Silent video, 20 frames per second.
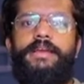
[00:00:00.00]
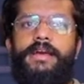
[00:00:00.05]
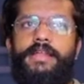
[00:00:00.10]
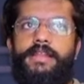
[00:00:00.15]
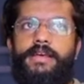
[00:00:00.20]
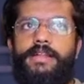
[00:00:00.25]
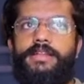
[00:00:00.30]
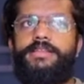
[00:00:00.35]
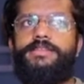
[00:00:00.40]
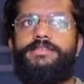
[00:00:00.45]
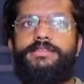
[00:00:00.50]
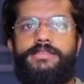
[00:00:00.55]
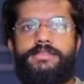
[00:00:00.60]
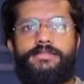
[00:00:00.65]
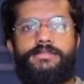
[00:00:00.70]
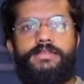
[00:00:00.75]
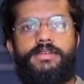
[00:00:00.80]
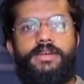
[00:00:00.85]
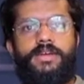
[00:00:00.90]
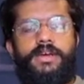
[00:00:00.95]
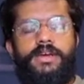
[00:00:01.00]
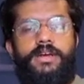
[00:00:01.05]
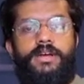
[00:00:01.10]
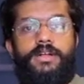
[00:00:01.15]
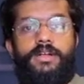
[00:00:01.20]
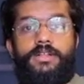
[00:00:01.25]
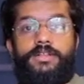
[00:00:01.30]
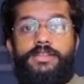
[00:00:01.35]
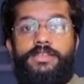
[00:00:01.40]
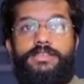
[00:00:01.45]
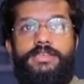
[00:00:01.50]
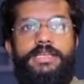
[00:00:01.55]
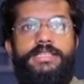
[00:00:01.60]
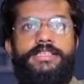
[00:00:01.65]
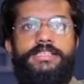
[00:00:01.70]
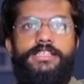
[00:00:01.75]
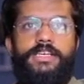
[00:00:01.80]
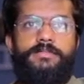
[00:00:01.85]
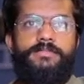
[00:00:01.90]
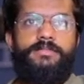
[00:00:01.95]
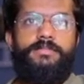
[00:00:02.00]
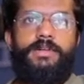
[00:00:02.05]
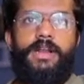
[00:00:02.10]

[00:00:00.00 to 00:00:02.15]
analysis? These are some